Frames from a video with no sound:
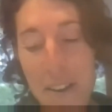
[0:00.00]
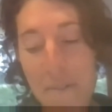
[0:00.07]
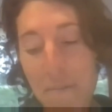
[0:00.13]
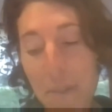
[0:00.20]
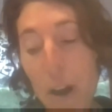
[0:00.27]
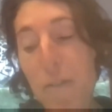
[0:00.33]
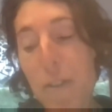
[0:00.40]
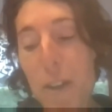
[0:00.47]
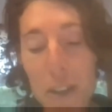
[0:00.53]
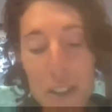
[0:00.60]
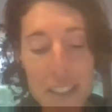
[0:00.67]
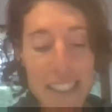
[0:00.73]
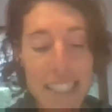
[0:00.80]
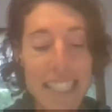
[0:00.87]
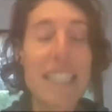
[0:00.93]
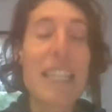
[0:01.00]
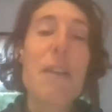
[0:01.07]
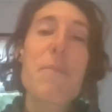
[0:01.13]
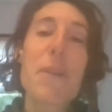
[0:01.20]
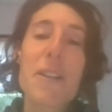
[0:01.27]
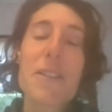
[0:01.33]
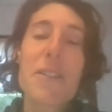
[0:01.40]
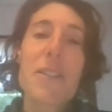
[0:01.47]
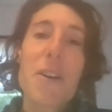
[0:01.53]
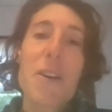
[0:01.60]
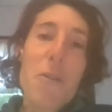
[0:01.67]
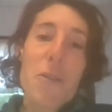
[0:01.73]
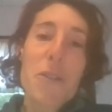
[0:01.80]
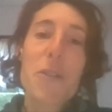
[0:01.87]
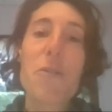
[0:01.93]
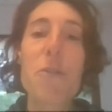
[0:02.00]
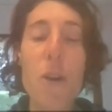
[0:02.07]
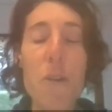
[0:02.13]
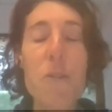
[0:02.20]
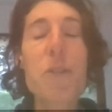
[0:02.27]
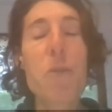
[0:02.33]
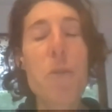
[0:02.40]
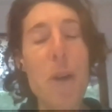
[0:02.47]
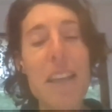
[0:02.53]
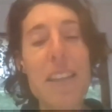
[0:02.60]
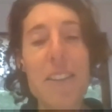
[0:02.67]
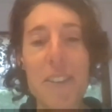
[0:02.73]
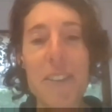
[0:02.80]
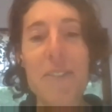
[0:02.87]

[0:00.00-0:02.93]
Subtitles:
Of course, it depends of the weather.